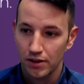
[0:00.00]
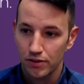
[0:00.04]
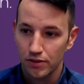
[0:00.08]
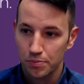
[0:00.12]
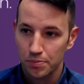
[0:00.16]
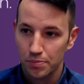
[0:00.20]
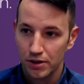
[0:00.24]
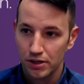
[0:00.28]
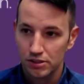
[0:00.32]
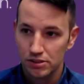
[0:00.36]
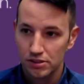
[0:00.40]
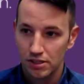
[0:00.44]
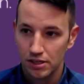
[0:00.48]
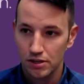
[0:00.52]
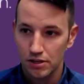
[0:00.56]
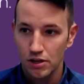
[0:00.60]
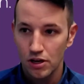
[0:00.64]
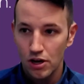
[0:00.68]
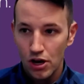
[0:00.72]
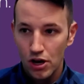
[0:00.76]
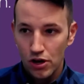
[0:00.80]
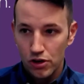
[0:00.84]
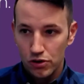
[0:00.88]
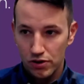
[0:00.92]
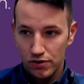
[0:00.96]
person,
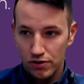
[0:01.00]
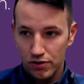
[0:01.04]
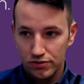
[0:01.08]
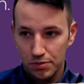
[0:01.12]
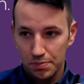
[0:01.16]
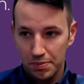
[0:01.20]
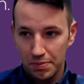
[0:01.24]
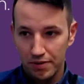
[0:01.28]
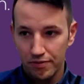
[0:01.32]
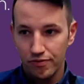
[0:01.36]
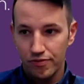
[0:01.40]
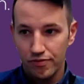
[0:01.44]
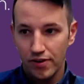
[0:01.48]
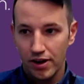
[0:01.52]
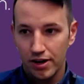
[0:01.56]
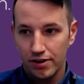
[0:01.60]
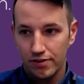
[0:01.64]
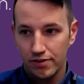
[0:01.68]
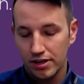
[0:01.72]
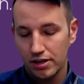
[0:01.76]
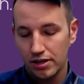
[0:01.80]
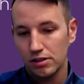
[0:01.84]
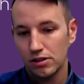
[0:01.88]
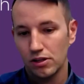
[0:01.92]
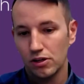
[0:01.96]
you have to be
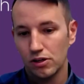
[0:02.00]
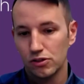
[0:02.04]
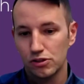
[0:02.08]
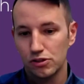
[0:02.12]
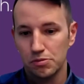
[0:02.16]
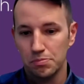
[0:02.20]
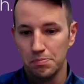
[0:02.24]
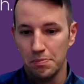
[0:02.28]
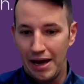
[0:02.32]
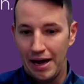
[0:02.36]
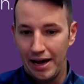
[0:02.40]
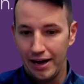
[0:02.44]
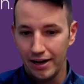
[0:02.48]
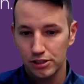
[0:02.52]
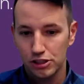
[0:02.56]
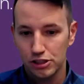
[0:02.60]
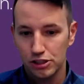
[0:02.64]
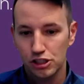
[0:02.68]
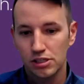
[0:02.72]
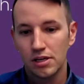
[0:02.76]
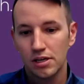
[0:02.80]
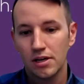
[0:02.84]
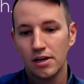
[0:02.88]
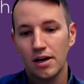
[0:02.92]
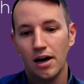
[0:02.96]
very close
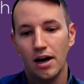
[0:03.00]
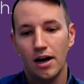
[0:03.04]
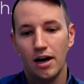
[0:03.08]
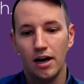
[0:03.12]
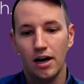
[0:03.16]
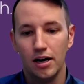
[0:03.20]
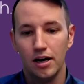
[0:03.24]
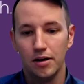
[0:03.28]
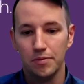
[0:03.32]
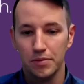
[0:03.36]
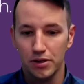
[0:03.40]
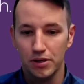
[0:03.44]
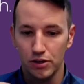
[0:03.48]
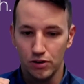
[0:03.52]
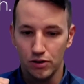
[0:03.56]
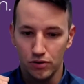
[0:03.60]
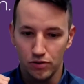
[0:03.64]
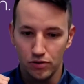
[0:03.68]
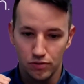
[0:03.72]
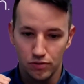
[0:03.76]
match. Um, you know,